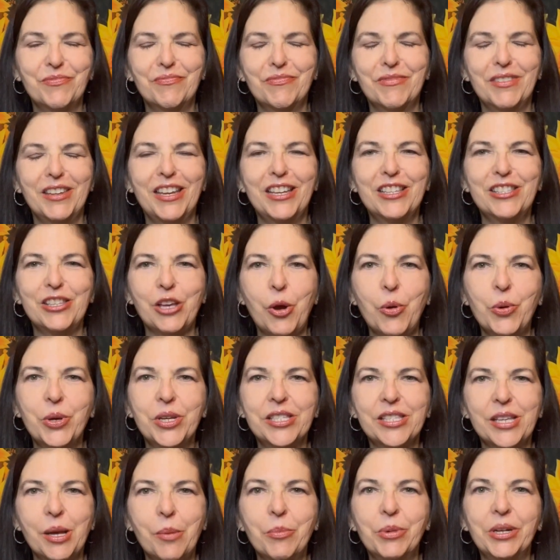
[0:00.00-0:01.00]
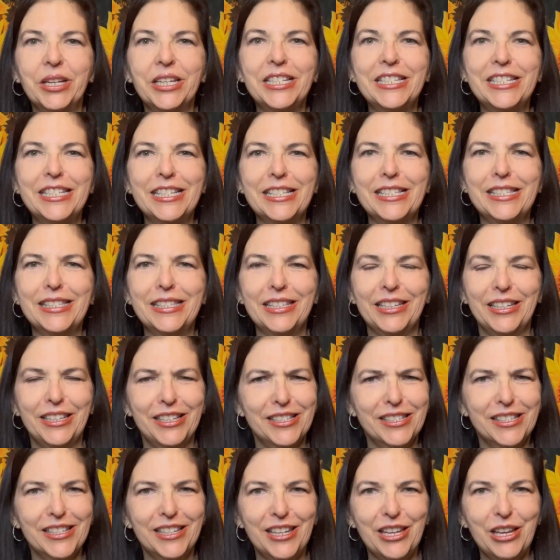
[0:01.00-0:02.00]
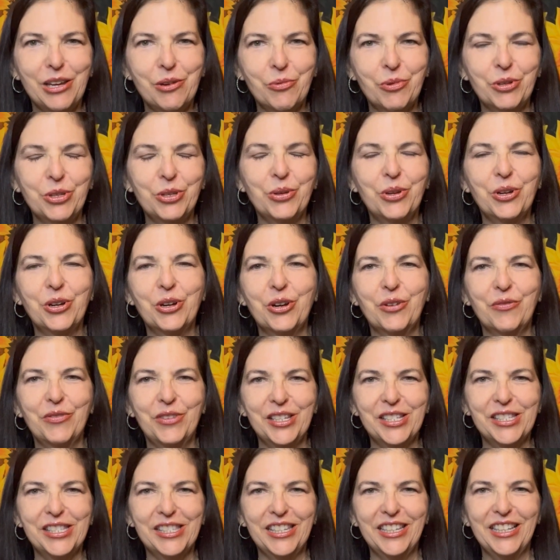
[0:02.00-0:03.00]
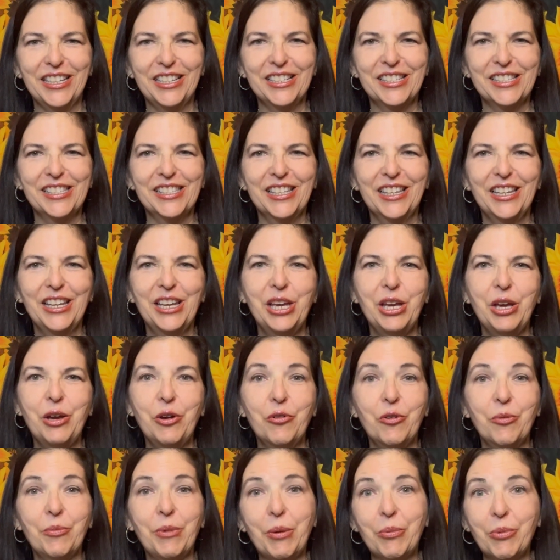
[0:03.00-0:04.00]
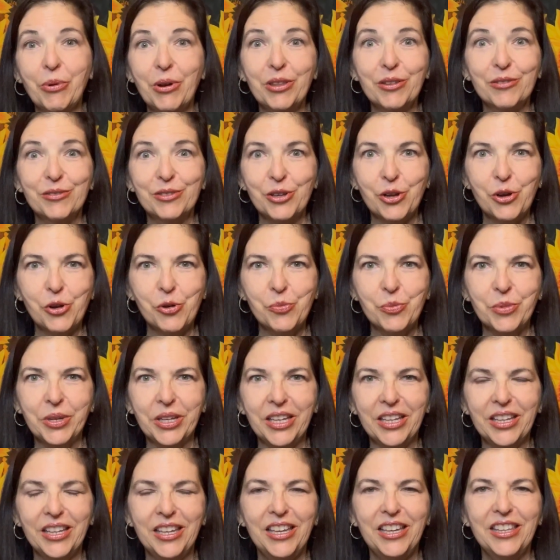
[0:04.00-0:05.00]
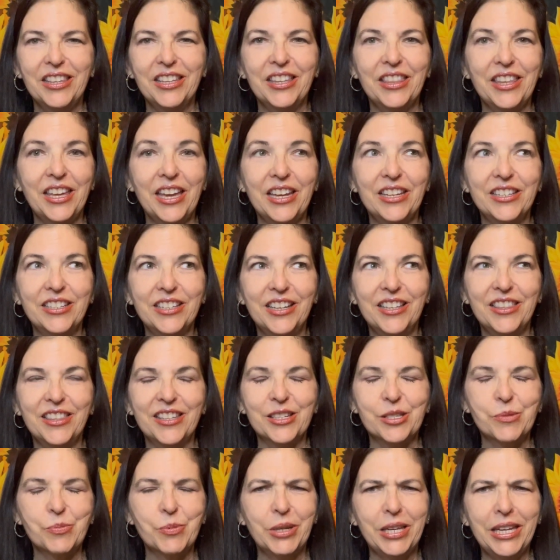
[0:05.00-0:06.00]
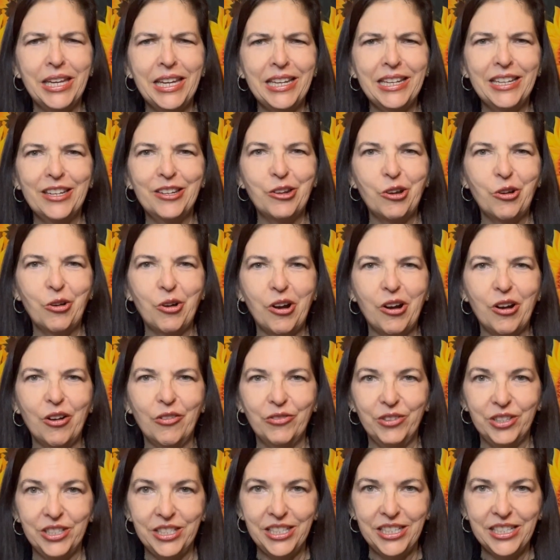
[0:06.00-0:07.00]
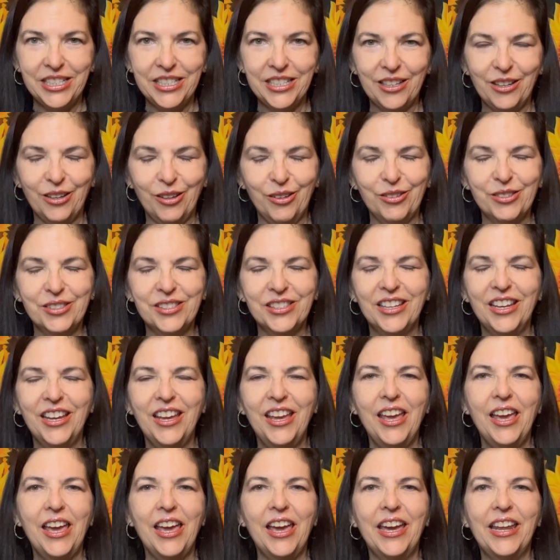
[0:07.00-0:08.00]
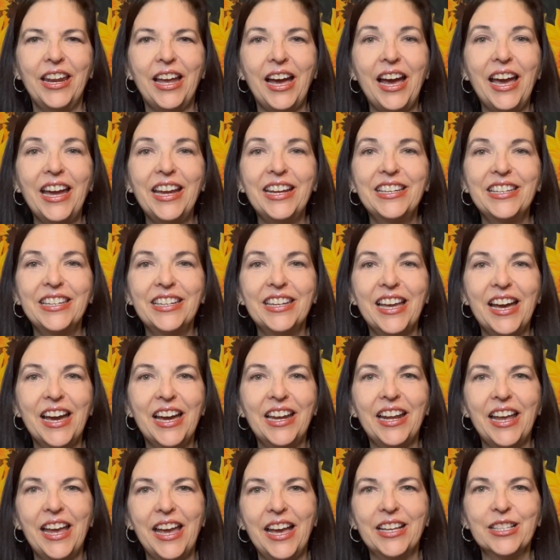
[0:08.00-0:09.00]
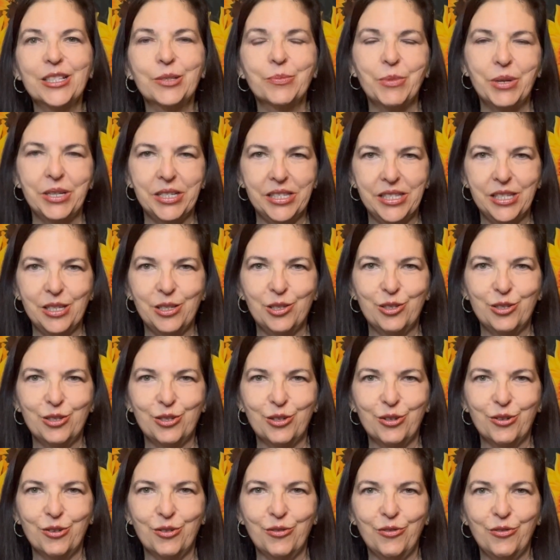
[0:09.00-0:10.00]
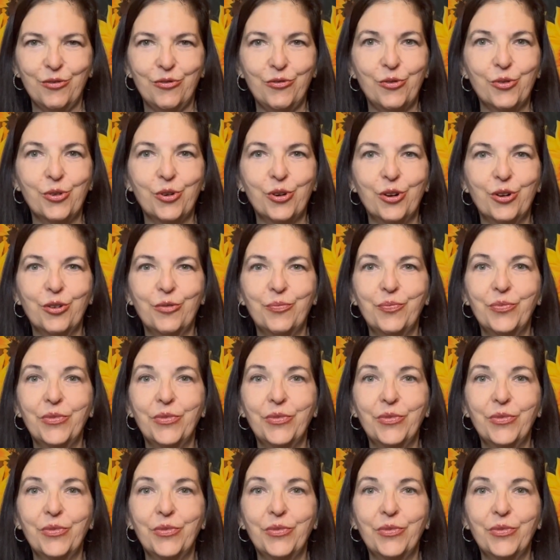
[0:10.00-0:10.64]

It's always somebody distant, isn't it, when you hear of these things? My brother told me that they had done this, but he didn't know all of the details, and I did not ask my sister for,